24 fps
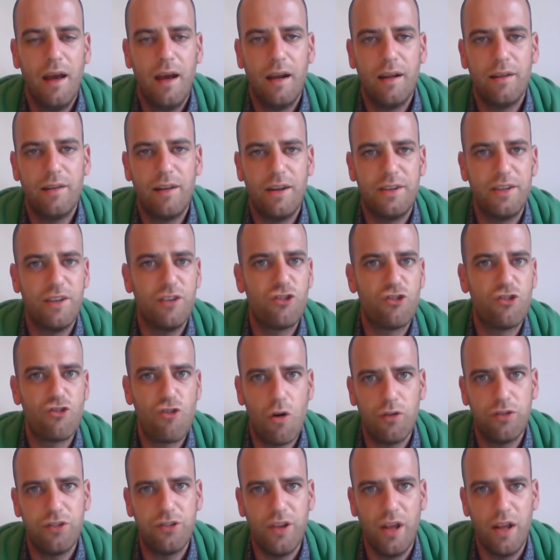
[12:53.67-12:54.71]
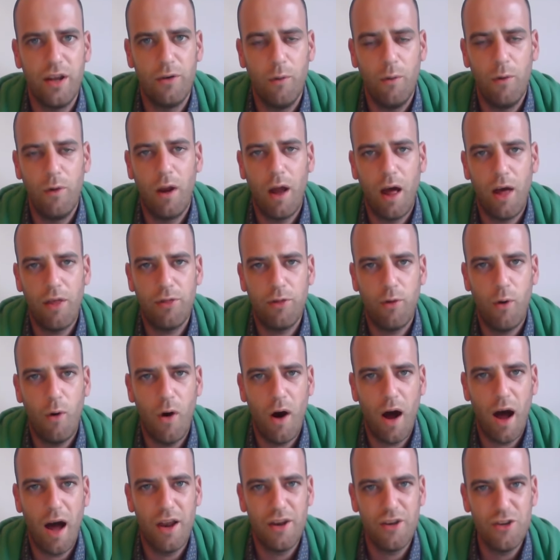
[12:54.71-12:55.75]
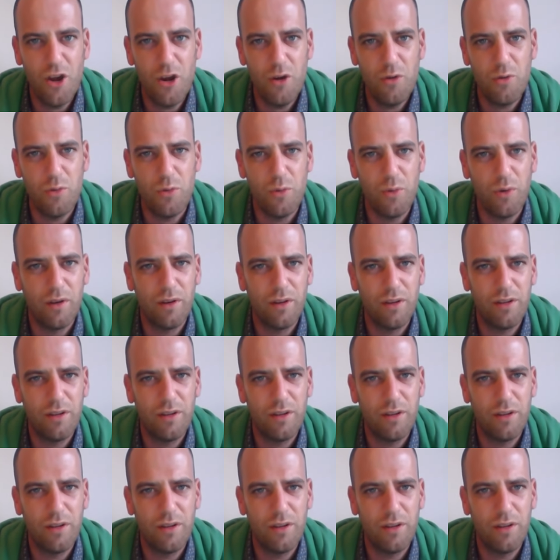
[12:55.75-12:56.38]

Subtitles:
It was like distrusting all I thought I knew.